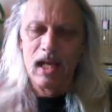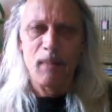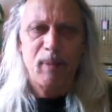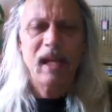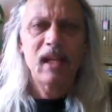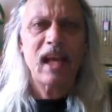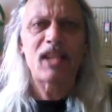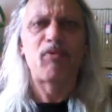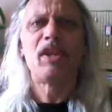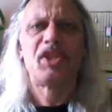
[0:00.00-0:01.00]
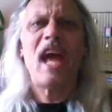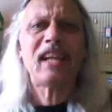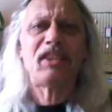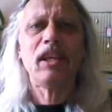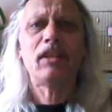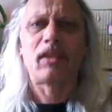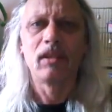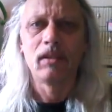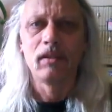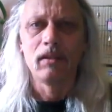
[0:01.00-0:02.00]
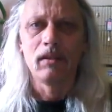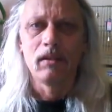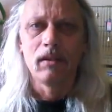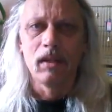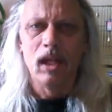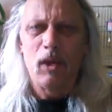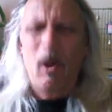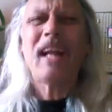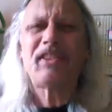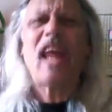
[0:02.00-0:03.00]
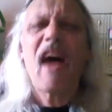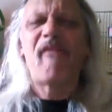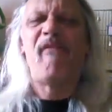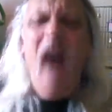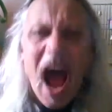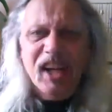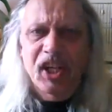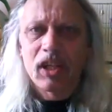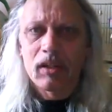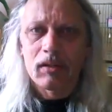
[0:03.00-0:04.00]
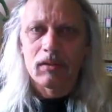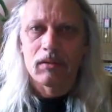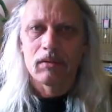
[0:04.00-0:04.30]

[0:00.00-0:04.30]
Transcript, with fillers: An appeal gets rejected? What the fuck?